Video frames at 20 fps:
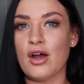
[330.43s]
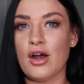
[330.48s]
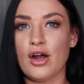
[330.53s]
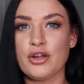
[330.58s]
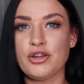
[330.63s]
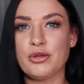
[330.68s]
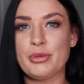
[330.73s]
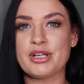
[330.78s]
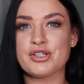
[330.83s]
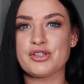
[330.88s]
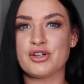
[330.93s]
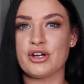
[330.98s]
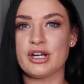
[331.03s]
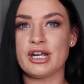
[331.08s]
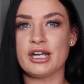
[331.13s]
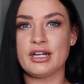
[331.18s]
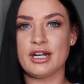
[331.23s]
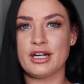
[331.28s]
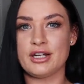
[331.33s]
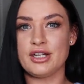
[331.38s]
on the big
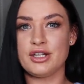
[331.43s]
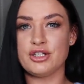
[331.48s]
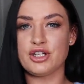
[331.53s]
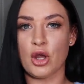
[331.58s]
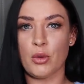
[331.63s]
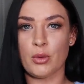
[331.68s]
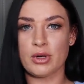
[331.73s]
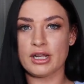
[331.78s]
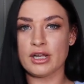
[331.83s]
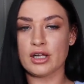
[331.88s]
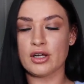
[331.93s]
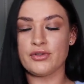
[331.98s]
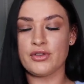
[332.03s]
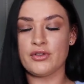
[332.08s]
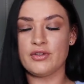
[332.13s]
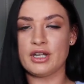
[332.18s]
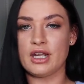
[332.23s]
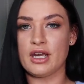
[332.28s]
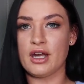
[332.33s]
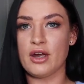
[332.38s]
screen and you don't want to click off the
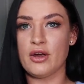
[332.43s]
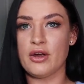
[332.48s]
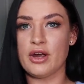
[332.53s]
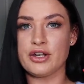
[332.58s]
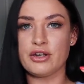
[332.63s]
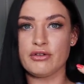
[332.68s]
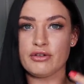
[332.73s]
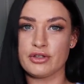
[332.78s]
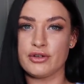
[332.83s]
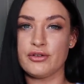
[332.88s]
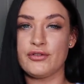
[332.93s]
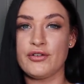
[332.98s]
video and you're on your